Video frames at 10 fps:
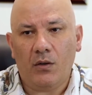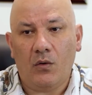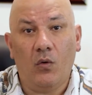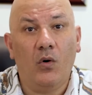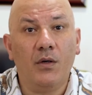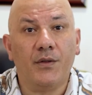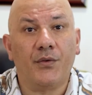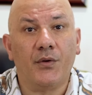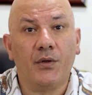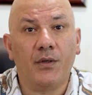Or the
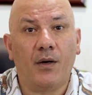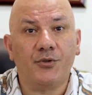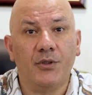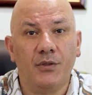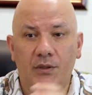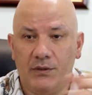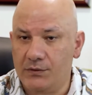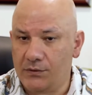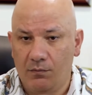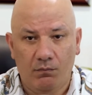third option
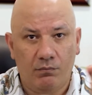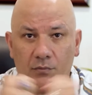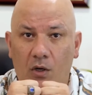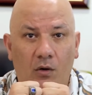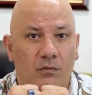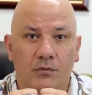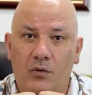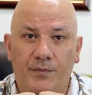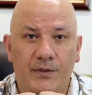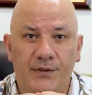is
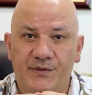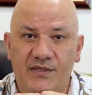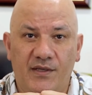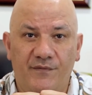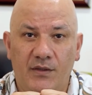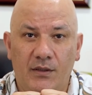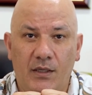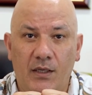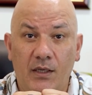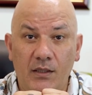nobody is giving
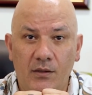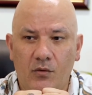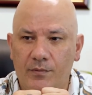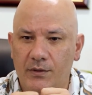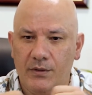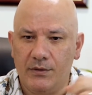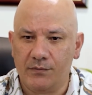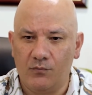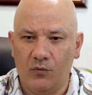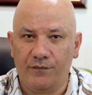in, nobody is
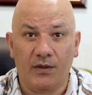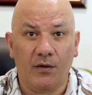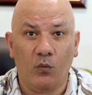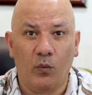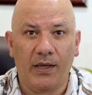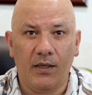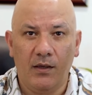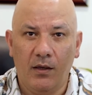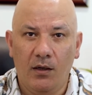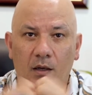moving away,
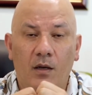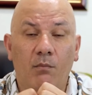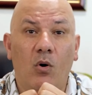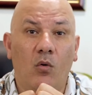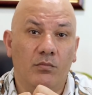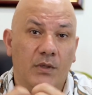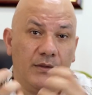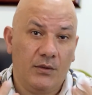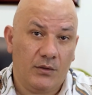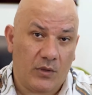boom, and
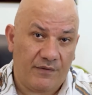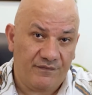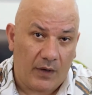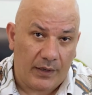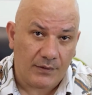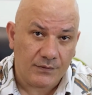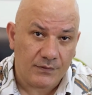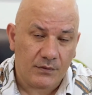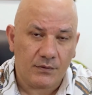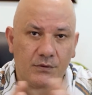there you have
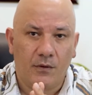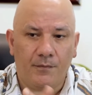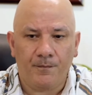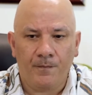violence. So